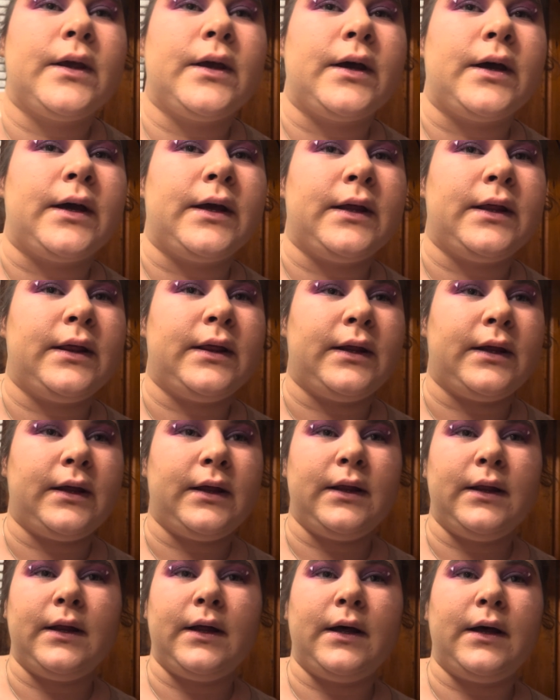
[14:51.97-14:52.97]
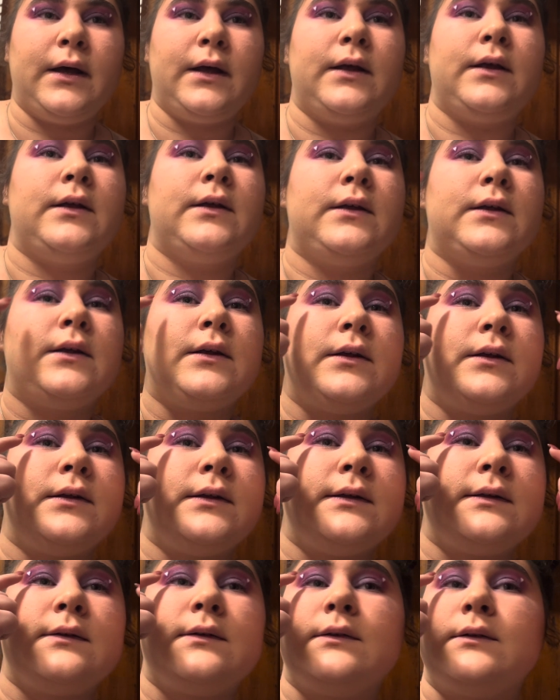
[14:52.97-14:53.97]
I think that
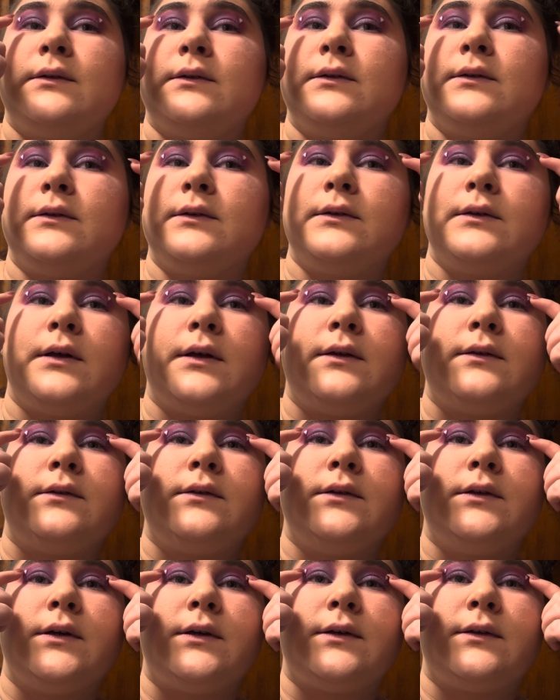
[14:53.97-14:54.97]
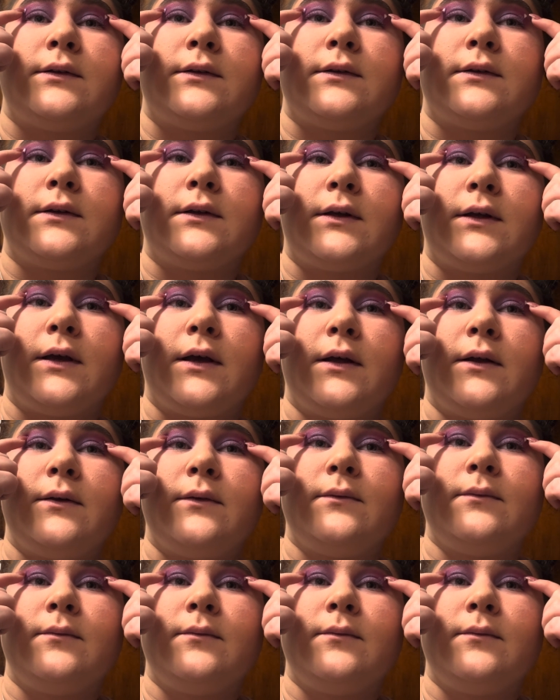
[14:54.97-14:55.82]
is as good as it's gonna get.